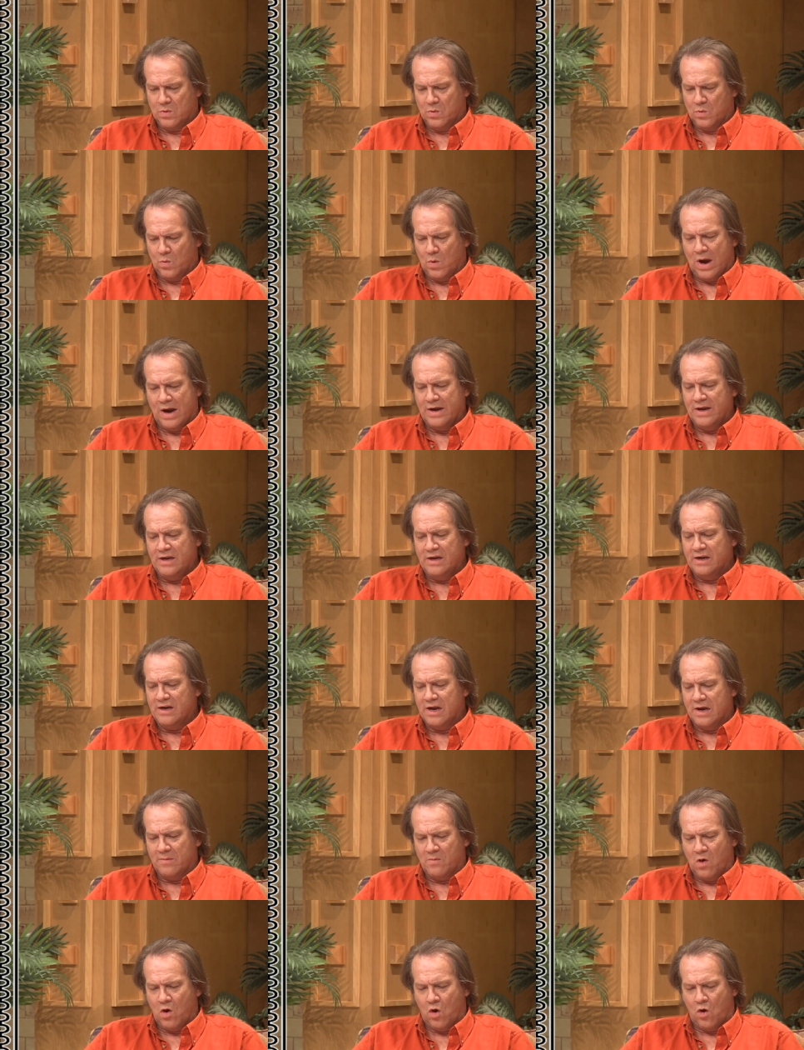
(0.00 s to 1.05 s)
wanting to
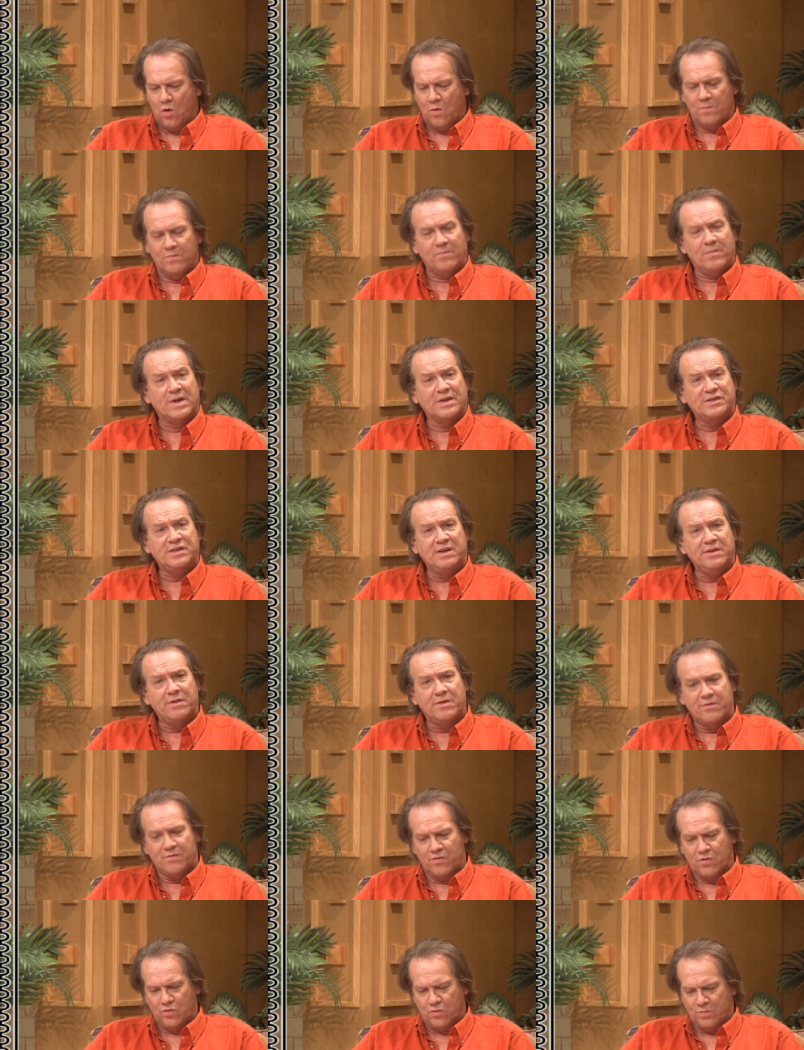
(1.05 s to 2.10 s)
come home, missing their
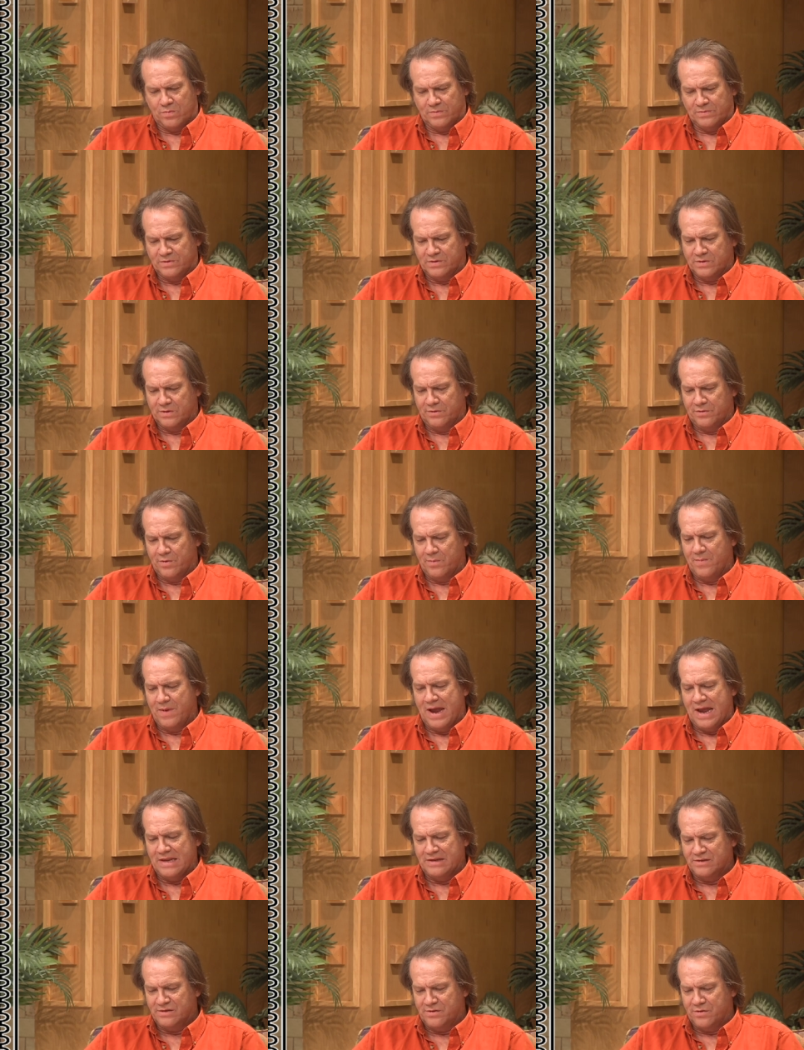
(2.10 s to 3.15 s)
rooms, their
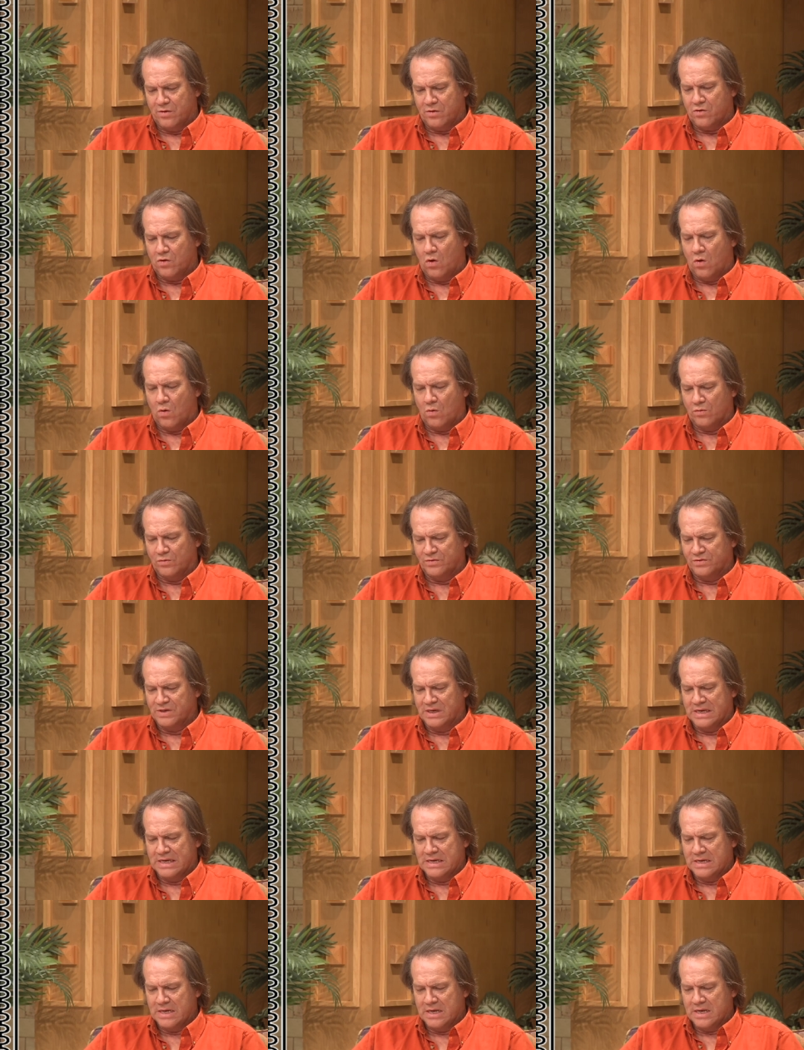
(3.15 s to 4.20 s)
beds, their clothes,
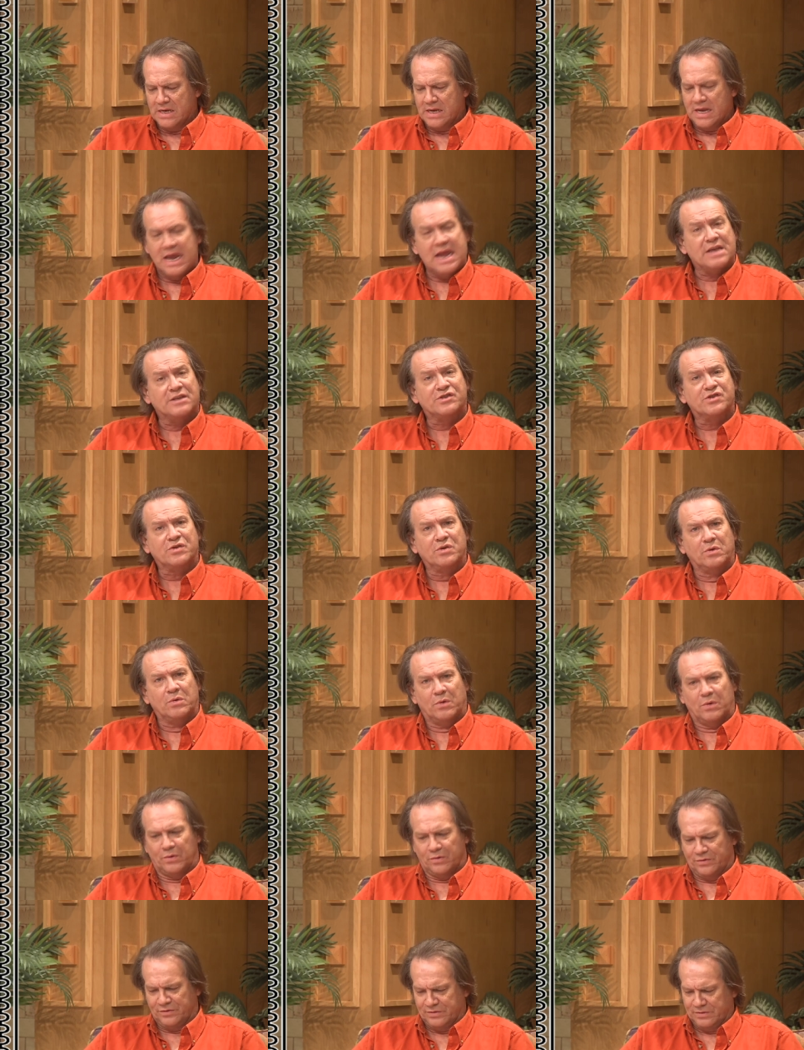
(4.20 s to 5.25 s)
and
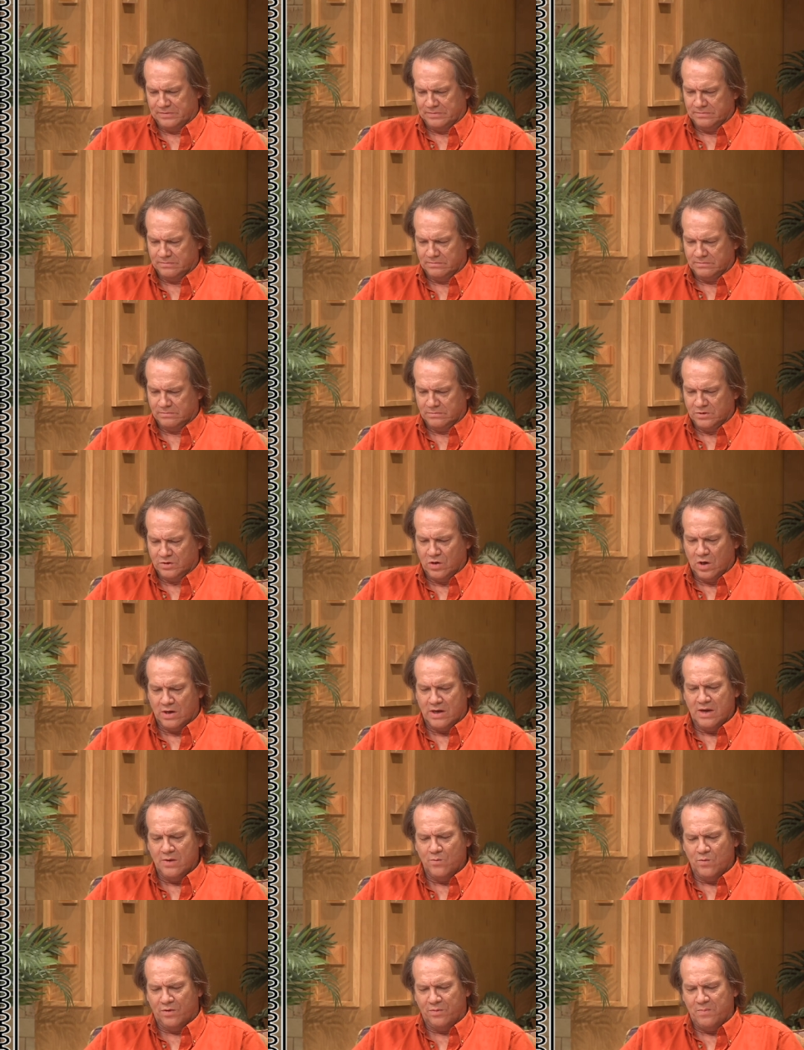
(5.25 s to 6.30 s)
schools,
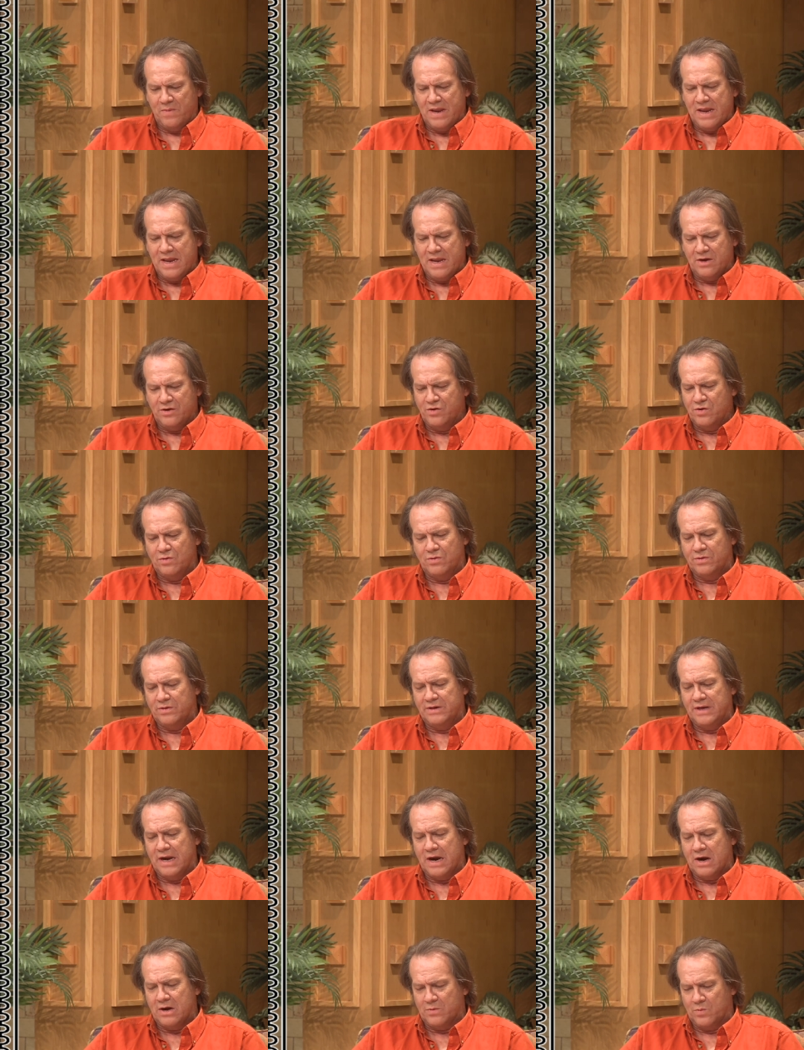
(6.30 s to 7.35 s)
cooking with me and doing
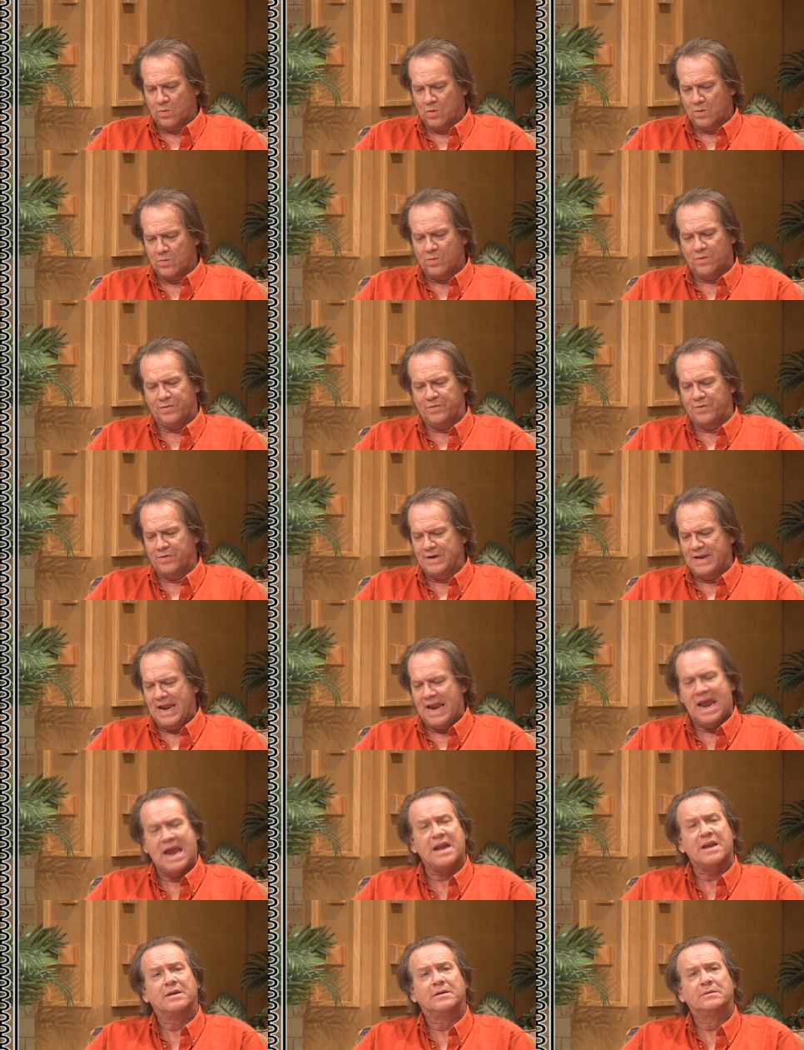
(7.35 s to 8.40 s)
yard work with their
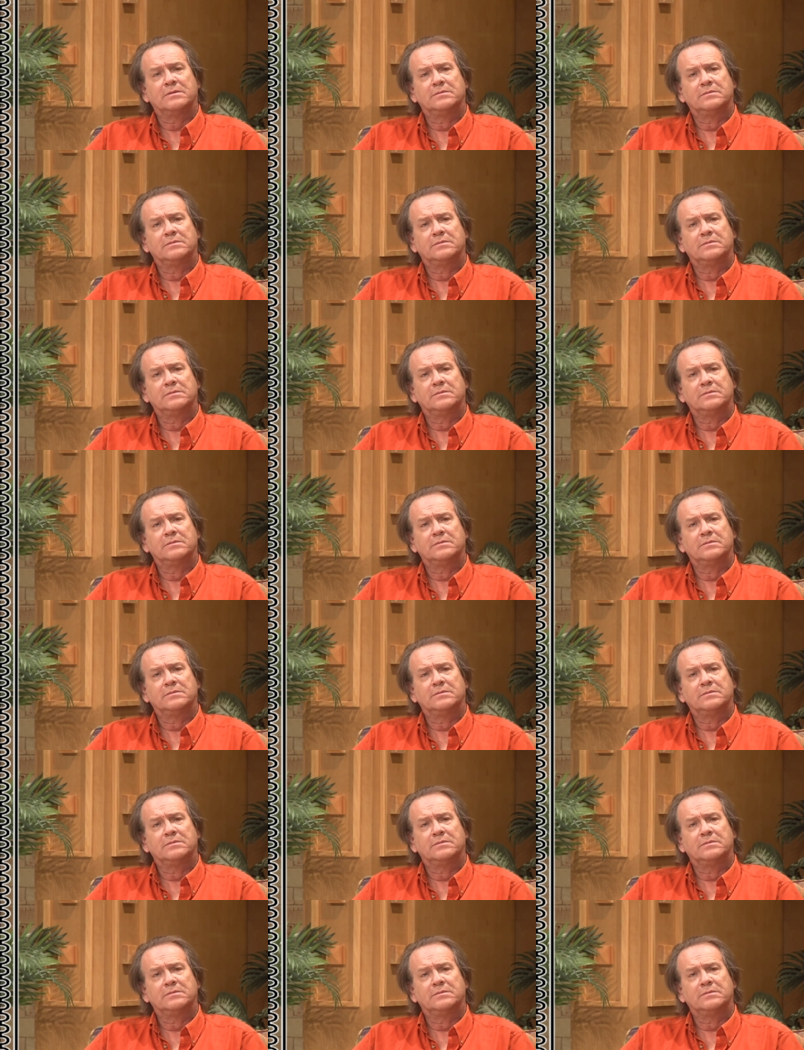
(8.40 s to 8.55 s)
dad.